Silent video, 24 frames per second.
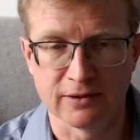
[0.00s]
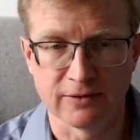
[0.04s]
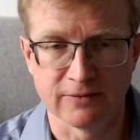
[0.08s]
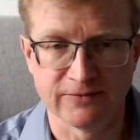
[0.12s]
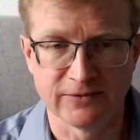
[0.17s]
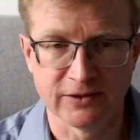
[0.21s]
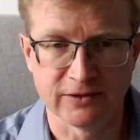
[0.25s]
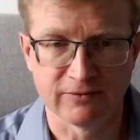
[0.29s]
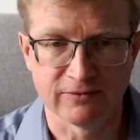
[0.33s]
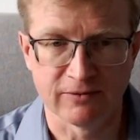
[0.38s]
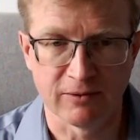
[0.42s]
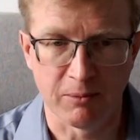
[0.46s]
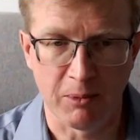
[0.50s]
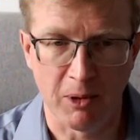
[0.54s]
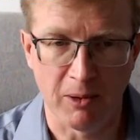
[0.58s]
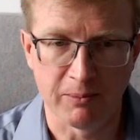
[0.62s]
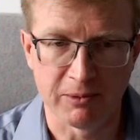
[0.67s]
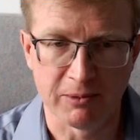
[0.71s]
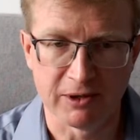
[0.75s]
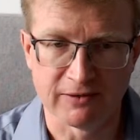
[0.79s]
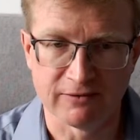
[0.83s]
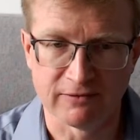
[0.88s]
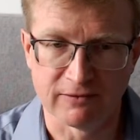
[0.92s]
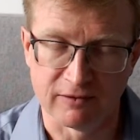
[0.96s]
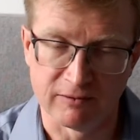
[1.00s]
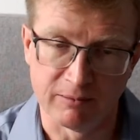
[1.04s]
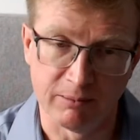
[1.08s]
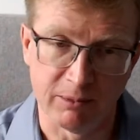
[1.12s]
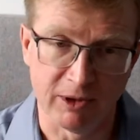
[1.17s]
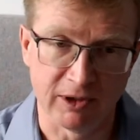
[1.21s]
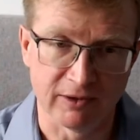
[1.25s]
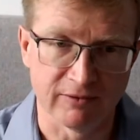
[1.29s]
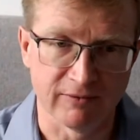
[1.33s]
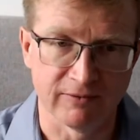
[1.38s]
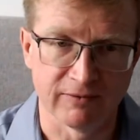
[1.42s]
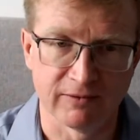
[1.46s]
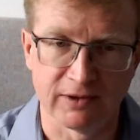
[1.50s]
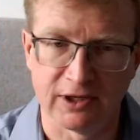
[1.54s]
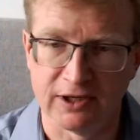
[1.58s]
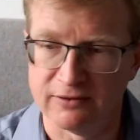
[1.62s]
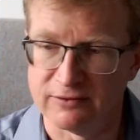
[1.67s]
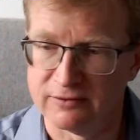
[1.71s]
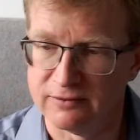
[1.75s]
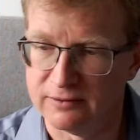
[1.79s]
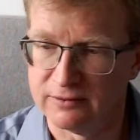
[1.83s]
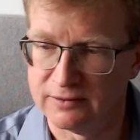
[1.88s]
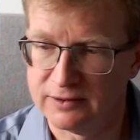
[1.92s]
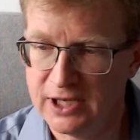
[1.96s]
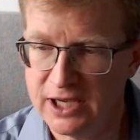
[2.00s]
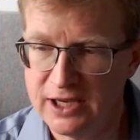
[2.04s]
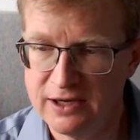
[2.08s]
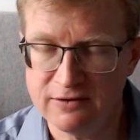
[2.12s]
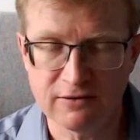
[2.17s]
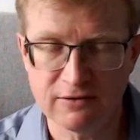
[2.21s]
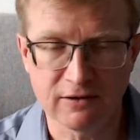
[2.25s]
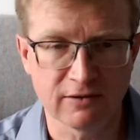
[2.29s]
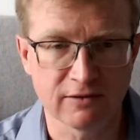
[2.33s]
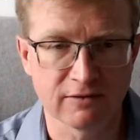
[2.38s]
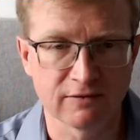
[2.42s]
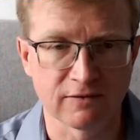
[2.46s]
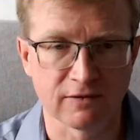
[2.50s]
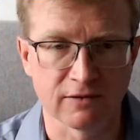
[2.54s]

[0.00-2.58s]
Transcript: fit for purpose as part of consultations